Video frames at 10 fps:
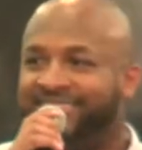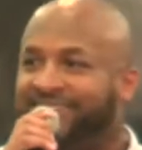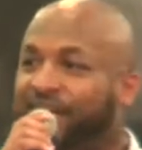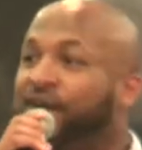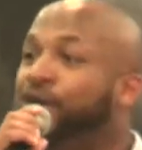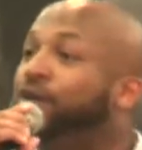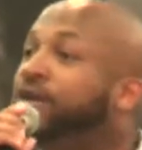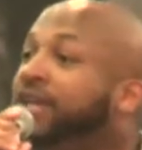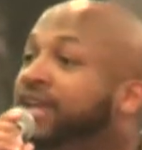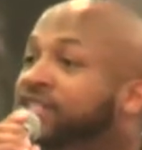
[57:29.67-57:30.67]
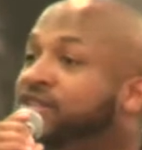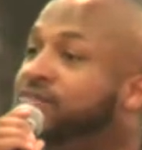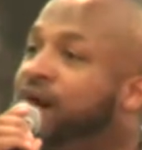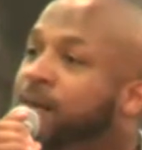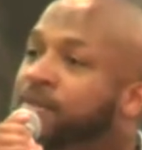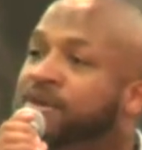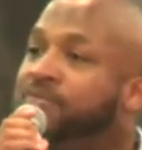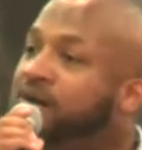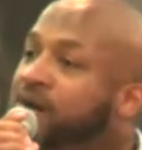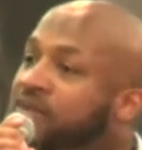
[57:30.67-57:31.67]
I don't care who it is, your mama, your
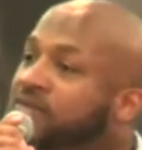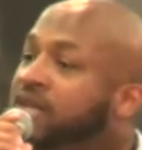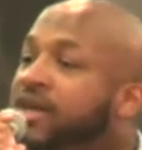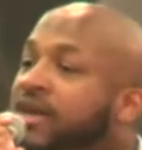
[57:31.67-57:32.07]
brothers.